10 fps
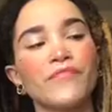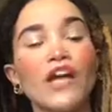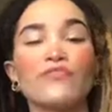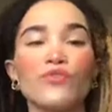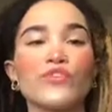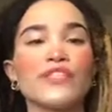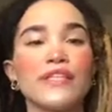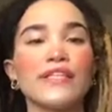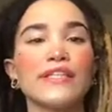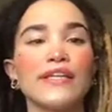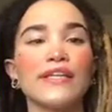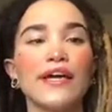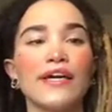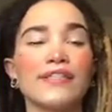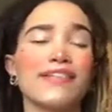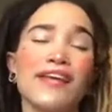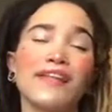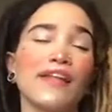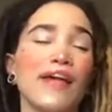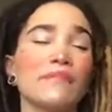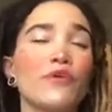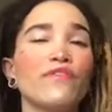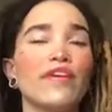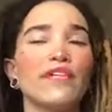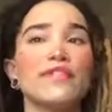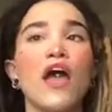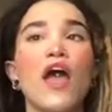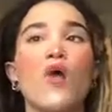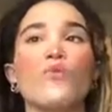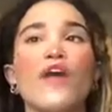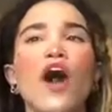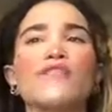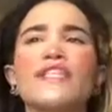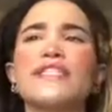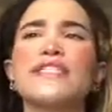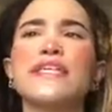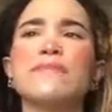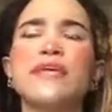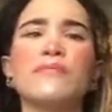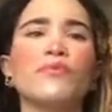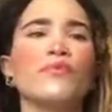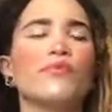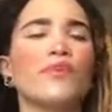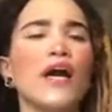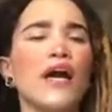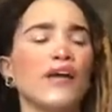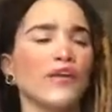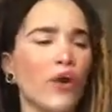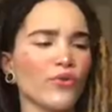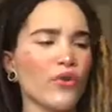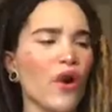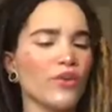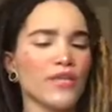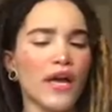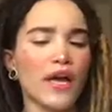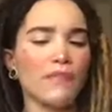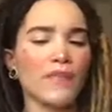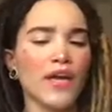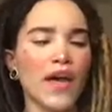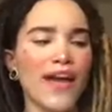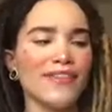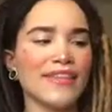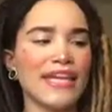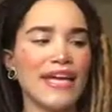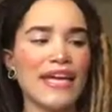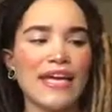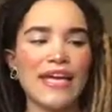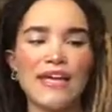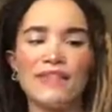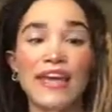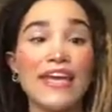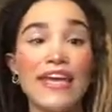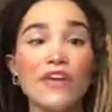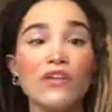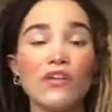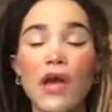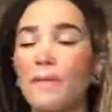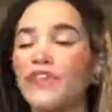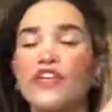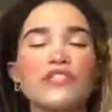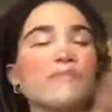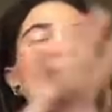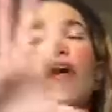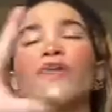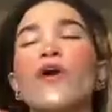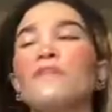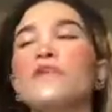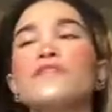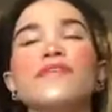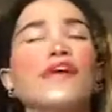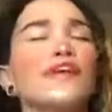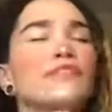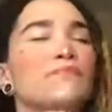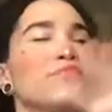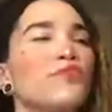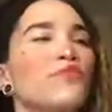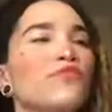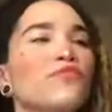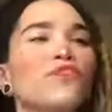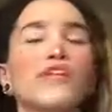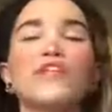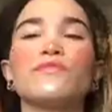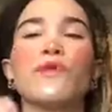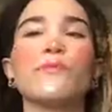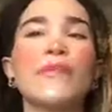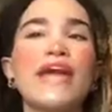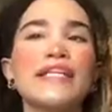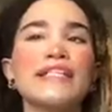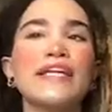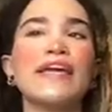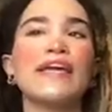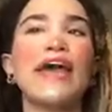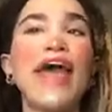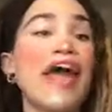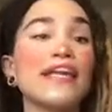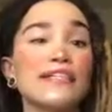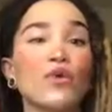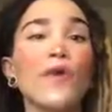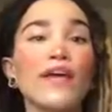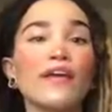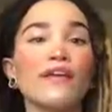Unfortunately, in movies, we often see people go through a hard time and then they heal, but there's background music and it's beautiful and it's romantic and it's quick,